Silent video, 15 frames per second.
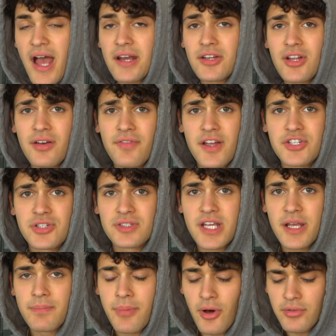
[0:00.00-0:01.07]
I don't know if I should
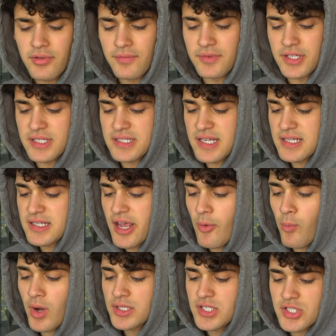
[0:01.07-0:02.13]
take both of these. They say
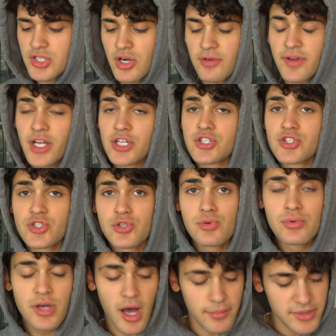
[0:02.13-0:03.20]
one serving is
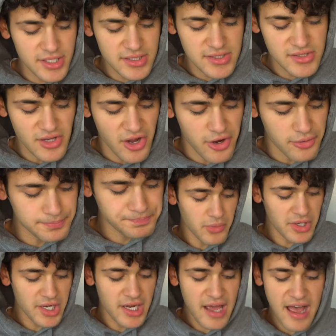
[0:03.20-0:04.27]
two gummies, so
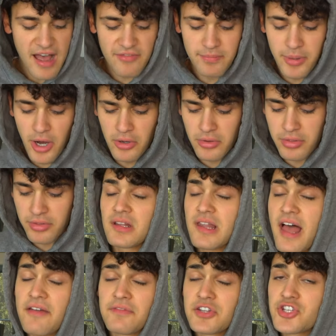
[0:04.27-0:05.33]
we're gonna have both.
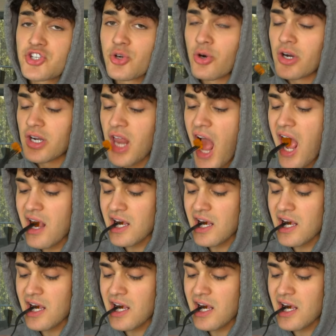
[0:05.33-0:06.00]
Life is short.